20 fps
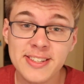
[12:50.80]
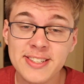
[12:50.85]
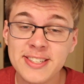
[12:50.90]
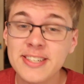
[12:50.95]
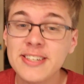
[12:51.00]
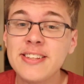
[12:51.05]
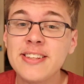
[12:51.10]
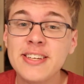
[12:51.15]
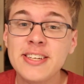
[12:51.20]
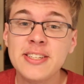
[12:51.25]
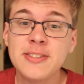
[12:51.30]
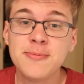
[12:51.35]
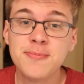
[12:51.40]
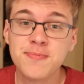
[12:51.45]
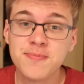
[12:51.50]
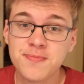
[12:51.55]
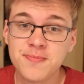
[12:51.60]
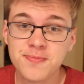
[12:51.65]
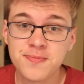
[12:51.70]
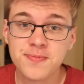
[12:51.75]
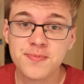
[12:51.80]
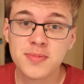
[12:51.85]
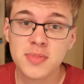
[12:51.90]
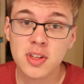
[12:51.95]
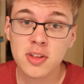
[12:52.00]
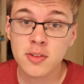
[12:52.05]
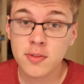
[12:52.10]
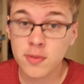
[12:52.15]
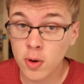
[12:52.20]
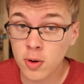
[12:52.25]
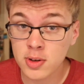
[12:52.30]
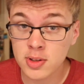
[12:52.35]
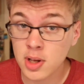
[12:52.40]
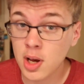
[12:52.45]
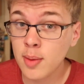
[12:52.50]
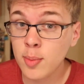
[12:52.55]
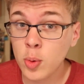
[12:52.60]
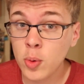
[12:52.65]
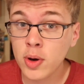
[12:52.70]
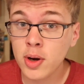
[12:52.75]
until then, as far as
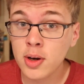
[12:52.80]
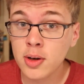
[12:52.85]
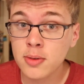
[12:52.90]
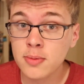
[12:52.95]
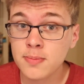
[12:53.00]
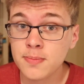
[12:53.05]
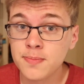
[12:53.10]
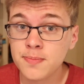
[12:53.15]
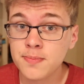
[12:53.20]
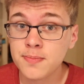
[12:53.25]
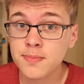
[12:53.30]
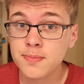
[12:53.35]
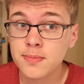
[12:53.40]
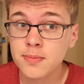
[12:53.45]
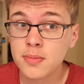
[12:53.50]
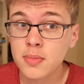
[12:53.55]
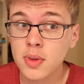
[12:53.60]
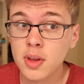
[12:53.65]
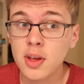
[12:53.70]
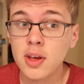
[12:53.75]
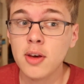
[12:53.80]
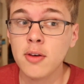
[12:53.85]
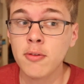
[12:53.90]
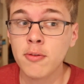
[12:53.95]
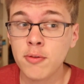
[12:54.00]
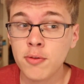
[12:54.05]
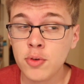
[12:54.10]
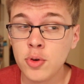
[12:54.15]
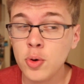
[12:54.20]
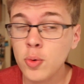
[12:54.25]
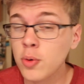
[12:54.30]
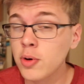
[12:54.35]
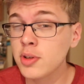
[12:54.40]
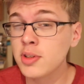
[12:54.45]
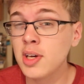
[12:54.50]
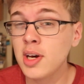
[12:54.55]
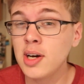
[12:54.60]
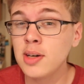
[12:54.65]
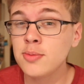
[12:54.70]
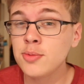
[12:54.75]
I'm aware, if you were to
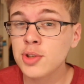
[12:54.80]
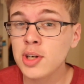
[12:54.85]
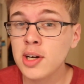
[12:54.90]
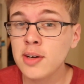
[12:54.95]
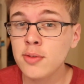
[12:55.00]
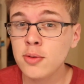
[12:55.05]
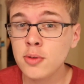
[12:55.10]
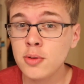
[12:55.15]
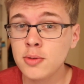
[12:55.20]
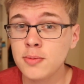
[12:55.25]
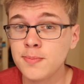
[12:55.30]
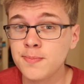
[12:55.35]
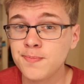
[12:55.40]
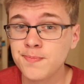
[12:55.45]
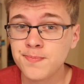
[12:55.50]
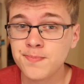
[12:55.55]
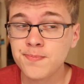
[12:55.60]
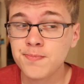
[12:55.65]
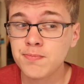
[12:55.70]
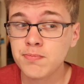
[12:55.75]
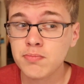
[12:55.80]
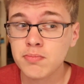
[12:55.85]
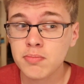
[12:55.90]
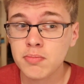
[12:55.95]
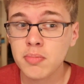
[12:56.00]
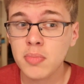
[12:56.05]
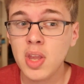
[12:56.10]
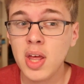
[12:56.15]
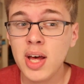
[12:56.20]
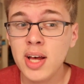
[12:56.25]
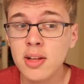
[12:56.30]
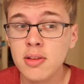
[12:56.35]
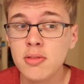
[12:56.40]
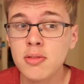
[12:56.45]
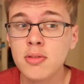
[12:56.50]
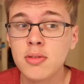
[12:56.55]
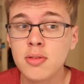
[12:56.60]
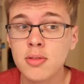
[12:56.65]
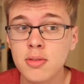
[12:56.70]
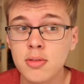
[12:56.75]
time travel,
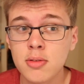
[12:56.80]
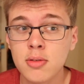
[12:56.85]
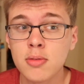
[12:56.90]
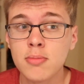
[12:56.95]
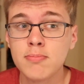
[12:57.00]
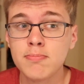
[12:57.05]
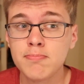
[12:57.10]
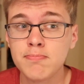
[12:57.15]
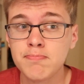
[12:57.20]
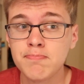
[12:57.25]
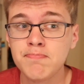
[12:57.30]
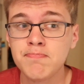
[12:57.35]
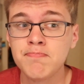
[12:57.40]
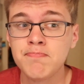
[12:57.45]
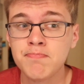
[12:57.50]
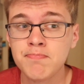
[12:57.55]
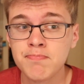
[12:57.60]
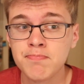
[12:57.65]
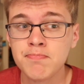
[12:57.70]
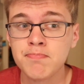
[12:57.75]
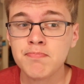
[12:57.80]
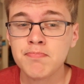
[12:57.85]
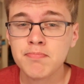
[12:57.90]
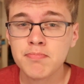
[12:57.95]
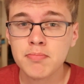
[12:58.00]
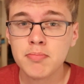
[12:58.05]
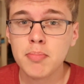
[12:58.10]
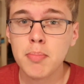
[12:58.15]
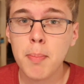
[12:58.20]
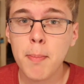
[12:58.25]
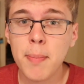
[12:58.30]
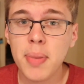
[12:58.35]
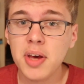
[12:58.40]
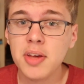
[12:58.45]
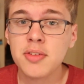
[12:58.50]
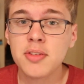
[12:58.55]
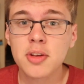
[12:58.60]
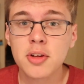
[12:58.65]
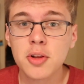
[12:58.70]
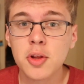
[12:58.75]
that's
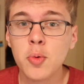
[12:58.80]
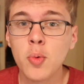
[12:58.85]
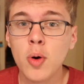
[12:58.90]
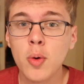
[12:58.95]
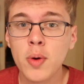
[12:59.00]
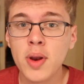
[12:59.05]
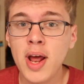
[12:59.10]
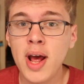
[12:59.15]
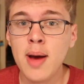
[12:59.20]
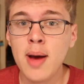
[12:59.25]
basically what would